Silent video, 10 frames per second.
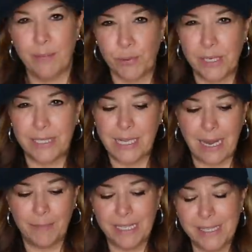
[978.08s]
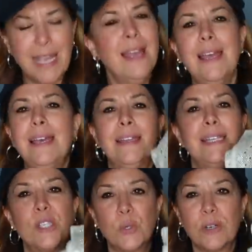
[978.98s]
and pretty timeless.
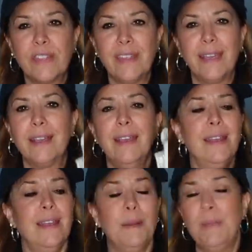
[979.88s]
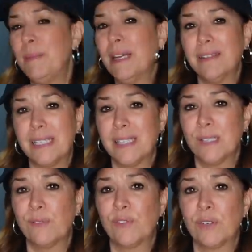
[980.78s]
This sort of thing, maybe I'll list
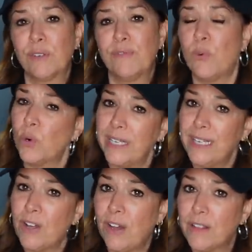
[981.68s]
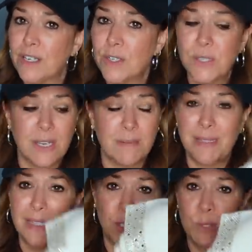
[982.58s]
this for forty dollars, um,
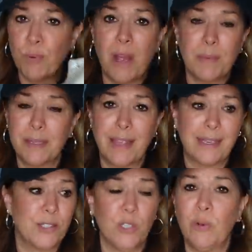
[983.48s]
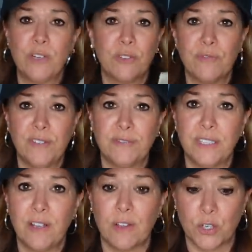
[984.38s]
and this is probably like a two hundred
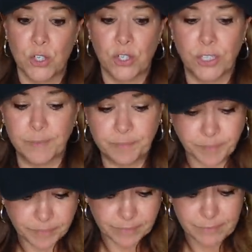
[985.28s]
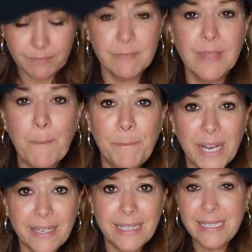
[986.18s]
fifty dollar skirt.
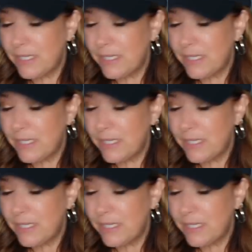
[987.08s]
But it